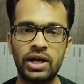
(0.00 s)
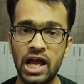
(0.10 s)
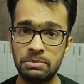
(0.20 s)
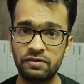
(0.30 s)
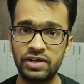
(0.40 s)
when
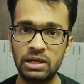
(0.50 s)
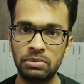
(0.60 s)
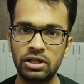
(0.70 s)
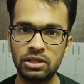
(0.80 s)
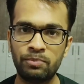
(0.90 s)
I am
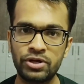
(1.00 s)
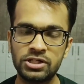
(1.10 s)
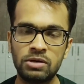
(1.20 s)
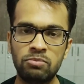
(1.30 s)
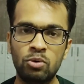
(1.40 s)
available in the
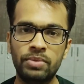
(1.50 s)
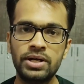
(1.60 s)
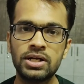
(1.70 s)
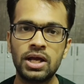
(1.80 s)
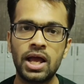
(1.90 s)
present
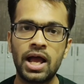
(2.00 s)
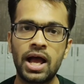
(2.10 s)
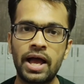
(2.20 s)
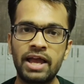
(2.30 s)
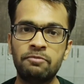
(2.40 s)
moment,
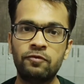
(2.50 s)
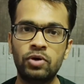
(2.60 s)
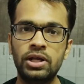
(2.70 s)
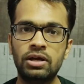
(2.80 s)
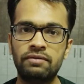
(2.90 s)
I am
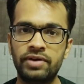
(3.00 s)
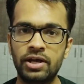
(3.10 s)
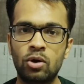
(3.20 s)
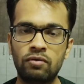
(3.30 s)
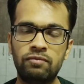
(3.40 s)
fully
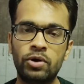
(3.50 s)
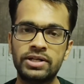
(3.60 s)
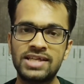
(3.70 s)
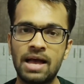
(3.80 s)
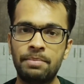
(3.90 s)
aware of what
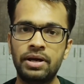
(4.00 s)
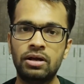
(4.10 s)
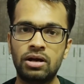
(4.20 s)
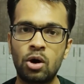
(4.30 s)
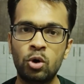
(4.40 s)
is
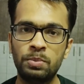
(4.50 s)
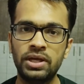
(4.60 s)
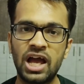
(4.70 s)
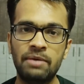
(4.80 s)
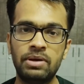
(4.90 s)
happening around
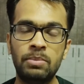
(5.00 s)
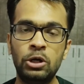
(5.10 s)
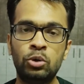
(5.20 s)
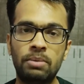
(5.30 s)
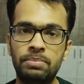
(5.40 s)
me. I am
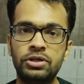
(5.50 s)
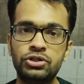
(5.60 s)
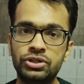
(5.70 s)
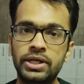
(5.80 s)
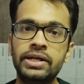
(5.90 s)
able to
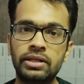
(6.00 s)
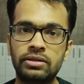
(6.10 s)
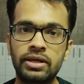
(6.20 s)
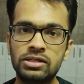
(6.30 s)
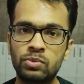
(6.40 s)
appreciate
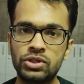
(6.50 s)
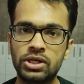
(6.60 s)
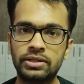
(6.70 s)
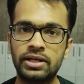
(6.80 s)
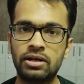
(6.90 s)
the things which
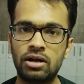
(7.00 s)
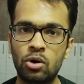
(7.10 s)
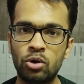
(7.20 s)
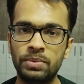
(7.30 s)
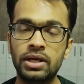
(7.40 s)
are there
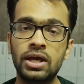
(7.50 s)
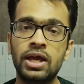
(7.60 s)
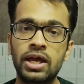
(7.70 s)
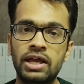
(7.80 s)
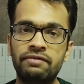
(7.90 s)
around me.
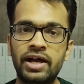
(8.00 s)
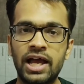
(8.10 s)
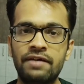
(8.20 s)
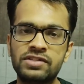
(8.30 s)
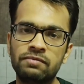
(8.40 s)
If I
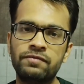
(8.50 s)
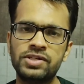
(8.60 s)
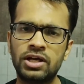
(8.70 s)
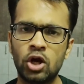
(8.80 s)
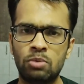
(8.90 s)
have some
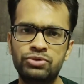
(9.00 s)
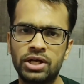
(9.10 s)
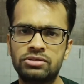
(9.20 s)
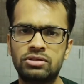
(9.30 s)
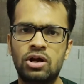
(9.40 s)
physical
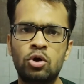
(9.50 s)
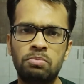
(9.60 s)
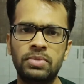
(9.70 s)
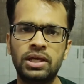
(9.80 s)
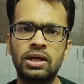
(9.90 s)
objects
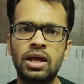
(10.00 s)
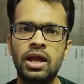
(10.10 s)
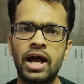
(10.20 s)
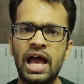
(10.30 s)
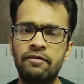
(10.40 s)
around me,
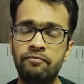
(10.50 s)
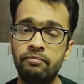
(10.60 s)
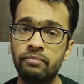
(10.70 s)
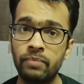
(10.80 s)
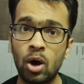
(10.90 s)
I am
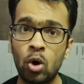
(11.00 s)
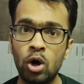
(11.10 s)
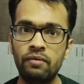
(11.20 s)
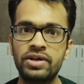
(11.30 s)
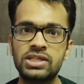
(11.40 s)

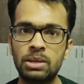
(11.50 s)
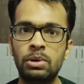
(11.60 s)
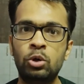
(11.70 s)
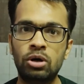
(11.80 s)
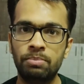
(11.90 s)
always
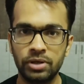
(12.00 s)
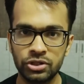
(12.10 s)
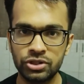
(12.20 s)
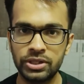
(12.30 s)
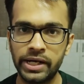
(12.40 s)
able to
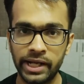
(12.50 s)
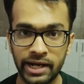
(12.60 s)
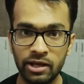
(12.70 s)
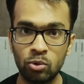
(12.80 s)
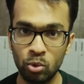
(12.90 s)
appreciate
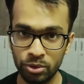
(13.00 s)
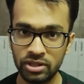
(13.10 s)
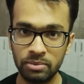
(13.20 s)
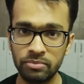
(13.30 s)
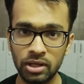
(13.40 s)
that I
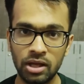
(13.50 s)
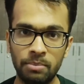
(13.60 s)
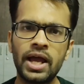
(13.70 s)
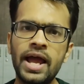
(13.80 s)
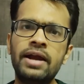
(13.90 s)
own them.
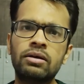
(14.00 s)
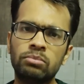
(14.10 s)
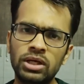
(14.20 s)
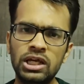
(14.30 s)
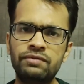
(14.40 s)

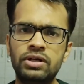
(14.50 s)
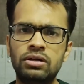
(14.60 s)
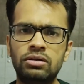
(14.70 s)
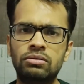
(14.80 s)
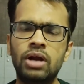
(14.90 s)
And
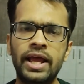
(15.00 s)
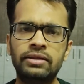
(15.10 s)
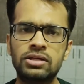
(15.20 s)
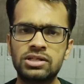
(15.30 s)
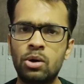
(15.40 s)
even
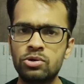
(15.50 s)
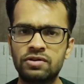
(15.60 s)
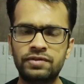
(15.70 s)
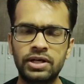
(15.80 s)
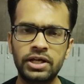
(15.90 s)
like the sounds
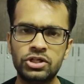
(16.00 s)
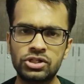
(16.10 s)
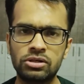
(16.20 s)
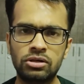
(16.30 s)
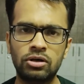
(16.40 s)
of the
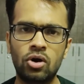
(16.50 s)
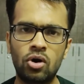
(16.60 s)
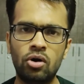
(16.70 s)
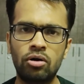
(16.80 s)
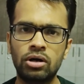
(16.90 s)
nature,
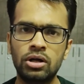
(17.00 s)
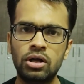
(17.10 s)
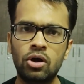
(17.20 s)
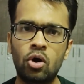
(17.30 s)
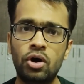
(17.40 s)
or
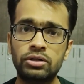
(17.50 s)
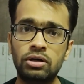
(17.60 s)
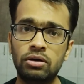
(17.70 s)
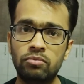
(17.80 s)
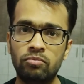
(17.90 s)

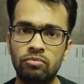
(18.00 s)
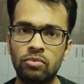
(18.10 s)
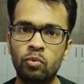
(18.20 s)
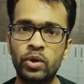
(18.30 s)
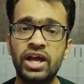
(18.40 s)
the
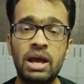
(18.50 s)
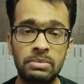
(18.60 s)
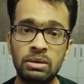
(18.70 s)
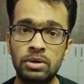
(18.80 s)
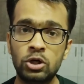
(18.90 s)
way
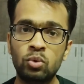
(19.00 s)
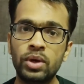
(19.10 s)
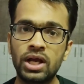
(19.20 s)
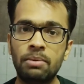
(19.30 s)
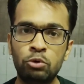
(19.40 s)
I'm able to
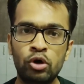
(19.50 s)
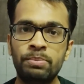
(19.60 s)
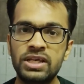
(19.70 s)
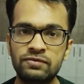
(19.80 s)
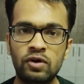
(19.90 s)
wake up to
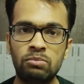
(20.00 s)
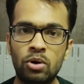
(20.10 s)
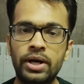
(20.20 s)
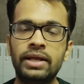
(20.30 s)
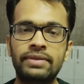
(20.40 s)
a peaceful
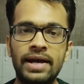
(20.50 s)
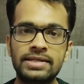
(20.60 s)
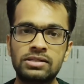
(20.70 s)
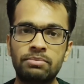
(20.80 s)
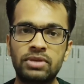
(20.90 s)
morning, that
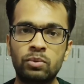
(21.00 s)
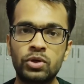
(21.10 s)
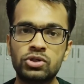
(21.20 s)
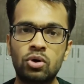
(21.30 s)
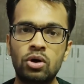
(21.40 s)
is something
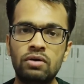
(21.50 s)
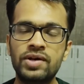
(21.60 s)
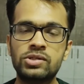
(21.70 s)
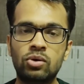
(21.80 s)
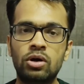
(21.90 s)
which
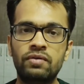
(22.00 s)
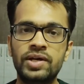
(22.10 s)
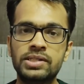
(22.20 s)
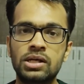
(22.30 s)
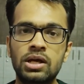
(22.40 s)

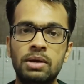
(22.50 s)
always